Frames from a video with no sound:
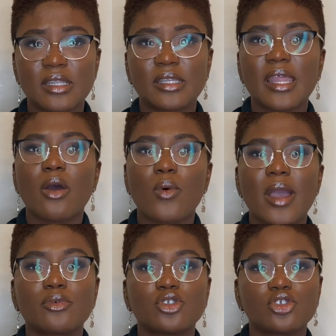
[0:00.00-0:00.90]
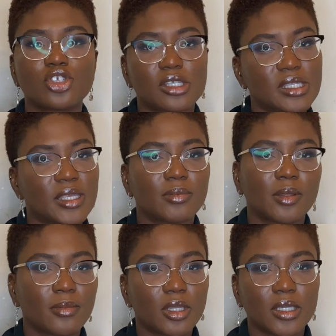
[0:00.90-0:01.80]
now why would you just keep
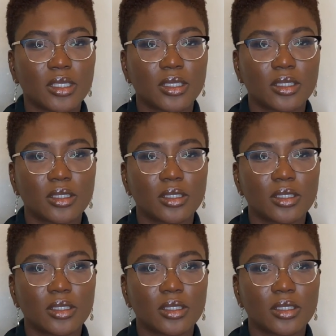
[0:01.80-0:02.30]
the money